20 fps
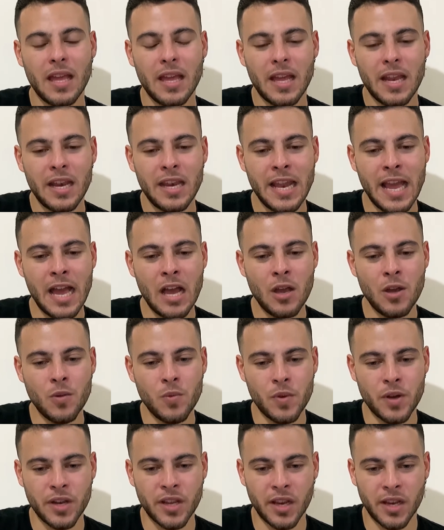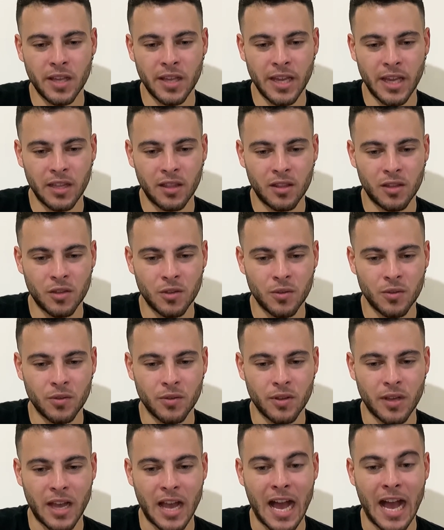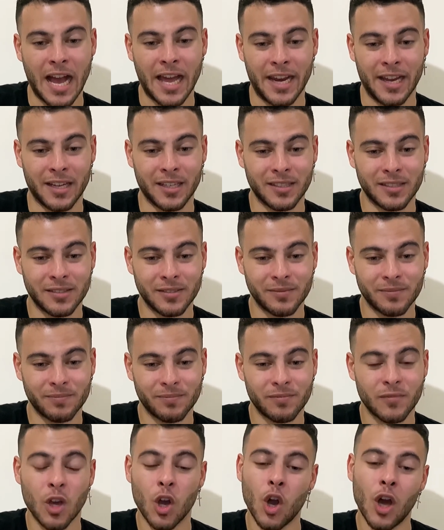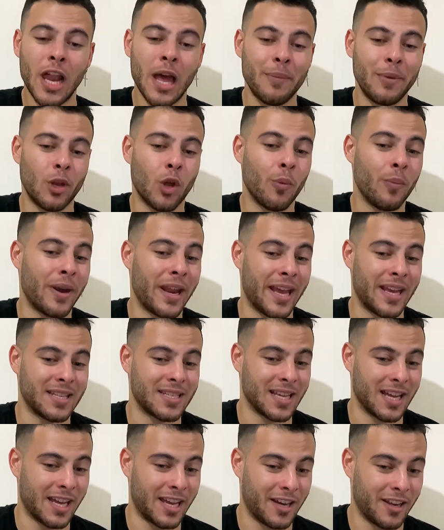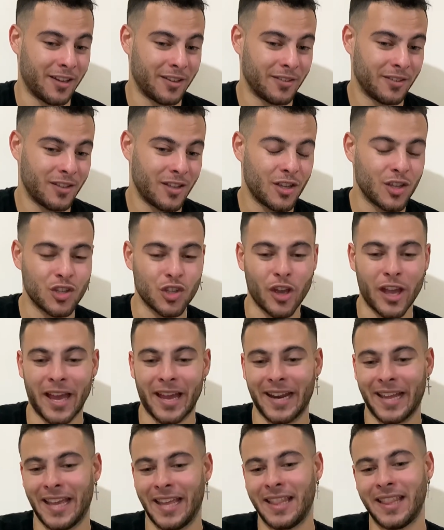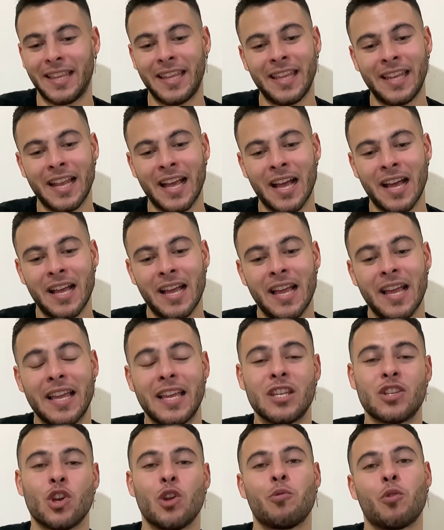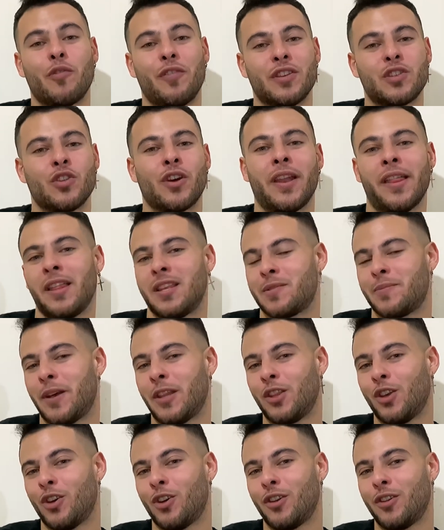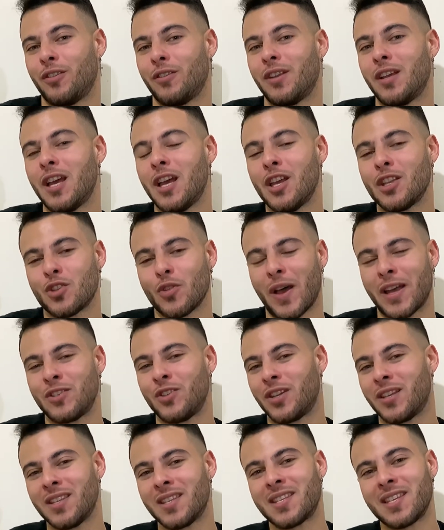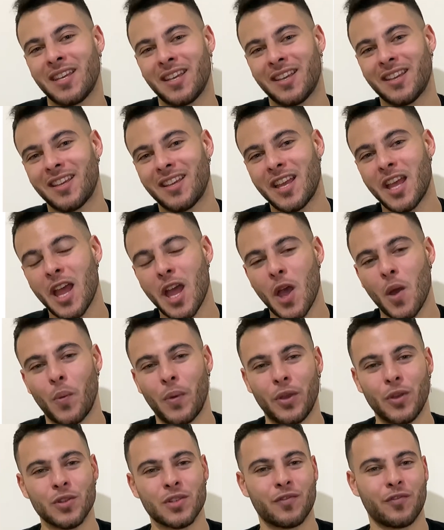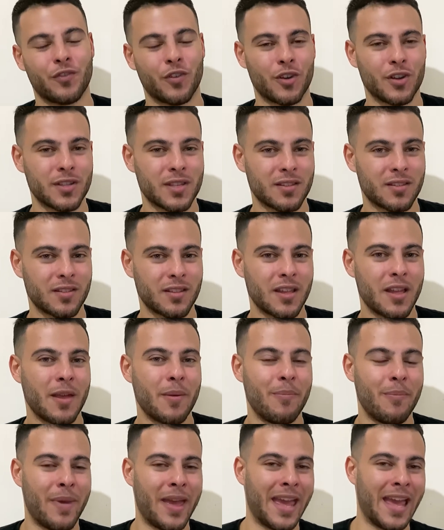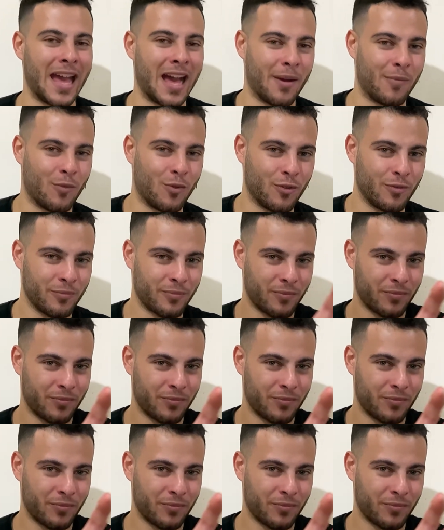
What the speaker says: Now we're gonna get to Ana. Hola, mi nombre es Ana. Soy argentina y soy profesora de español. So as you can see, we used first me llamo,